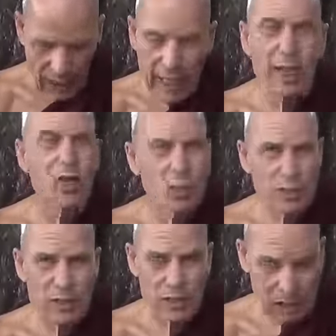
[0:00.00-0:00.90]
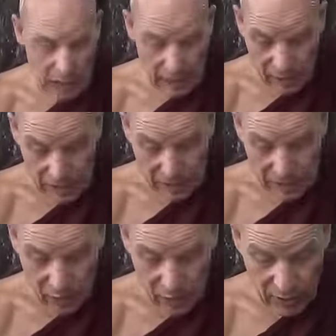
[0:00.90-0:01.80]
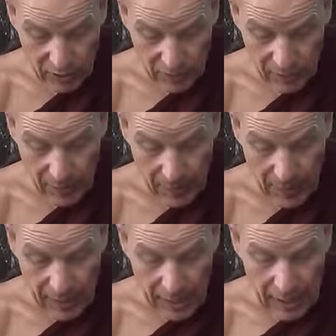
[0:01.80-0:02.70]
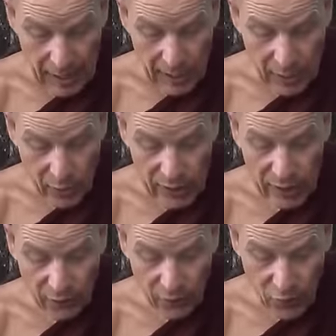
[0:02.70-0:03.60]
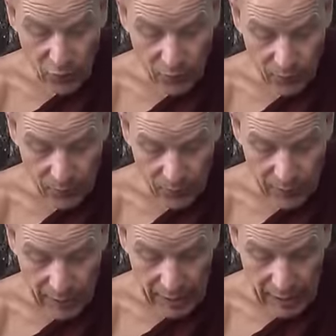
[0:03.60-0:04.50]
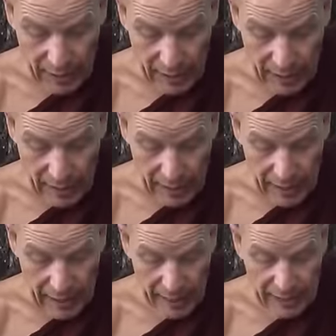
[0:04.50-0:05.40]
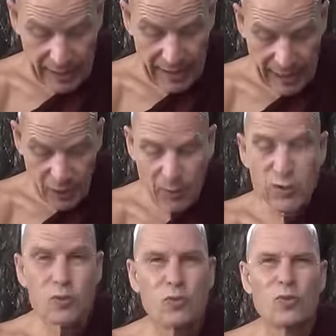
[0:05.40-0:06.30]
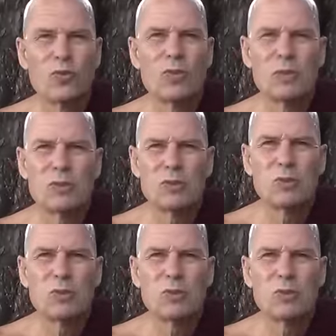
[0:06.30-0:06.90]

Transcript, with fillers: I hope this answers this question. Question four. Is attachment to, to